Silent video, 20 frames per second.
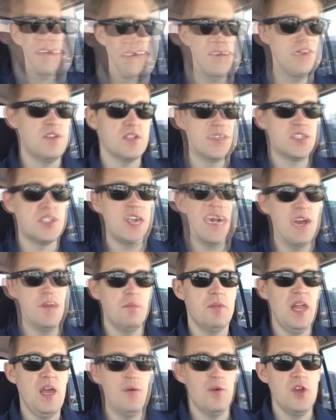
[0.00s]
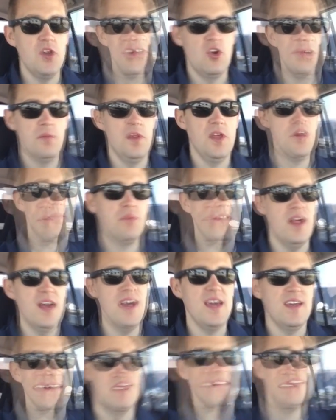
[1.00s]
you just stay and play where you normally are
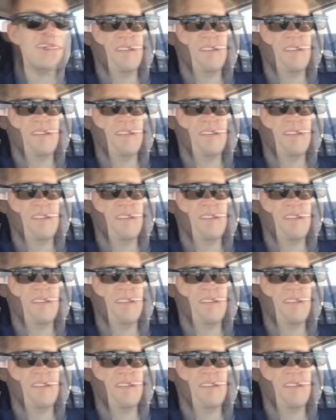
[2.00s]
playing,